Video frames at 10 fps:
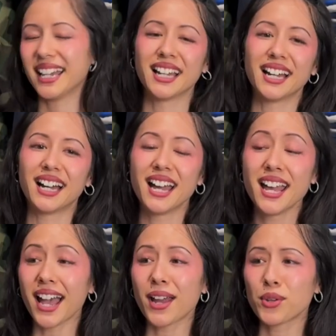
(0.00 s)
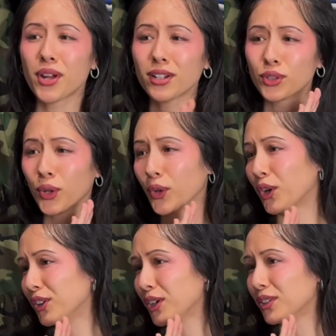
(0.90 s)
I do not
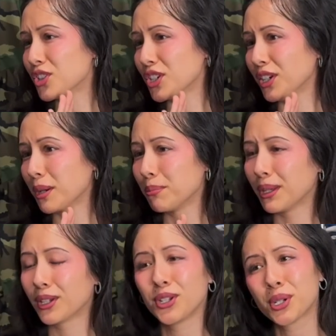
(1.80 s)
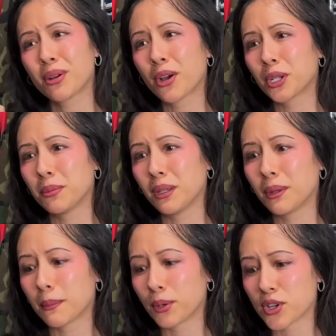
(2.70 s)
turn the other cheek and be like, you know, I'm gonna be the
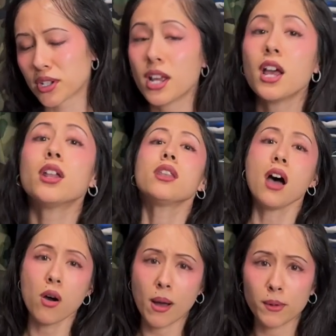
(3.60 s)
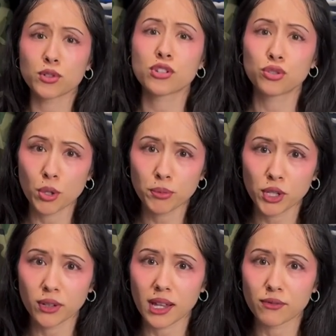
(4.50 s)
bigger person. No, I'm gonna stoop to
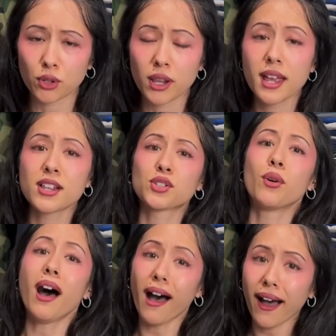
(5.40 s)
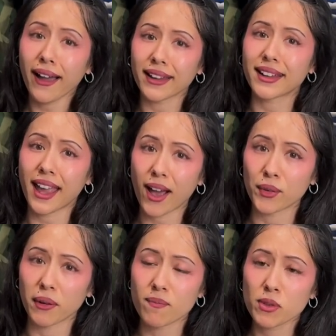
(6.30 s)
your level. So I
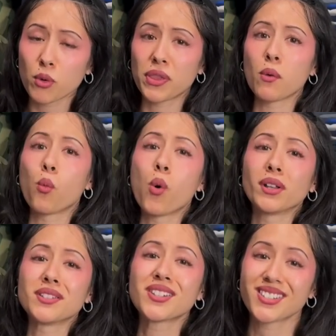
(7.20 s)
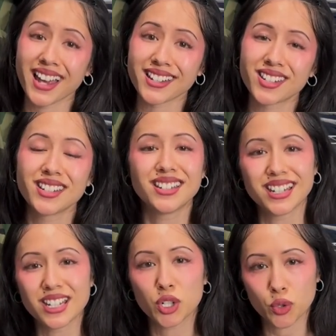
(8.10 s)
countered with a 1 cent
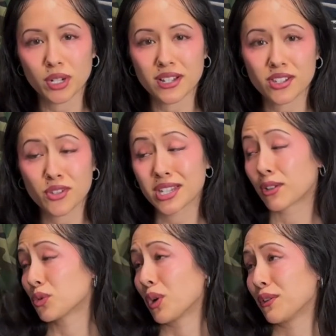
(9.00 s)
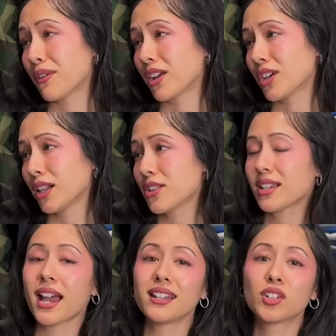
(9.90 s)
decrease. Since they're $25,
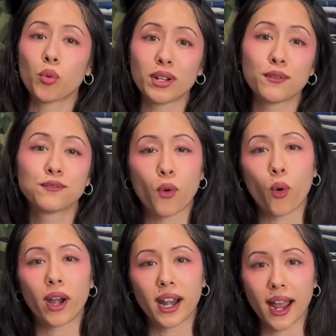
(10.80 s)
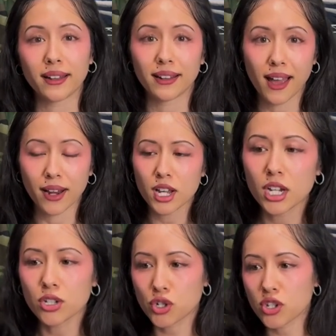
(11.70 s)
I did $24.99.
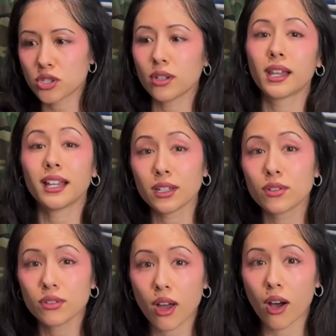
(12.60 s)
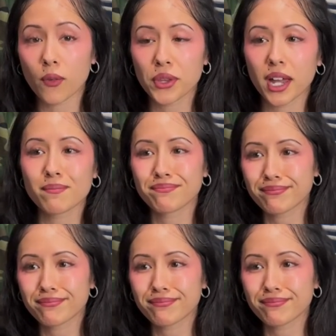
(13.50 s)
Just to let you know that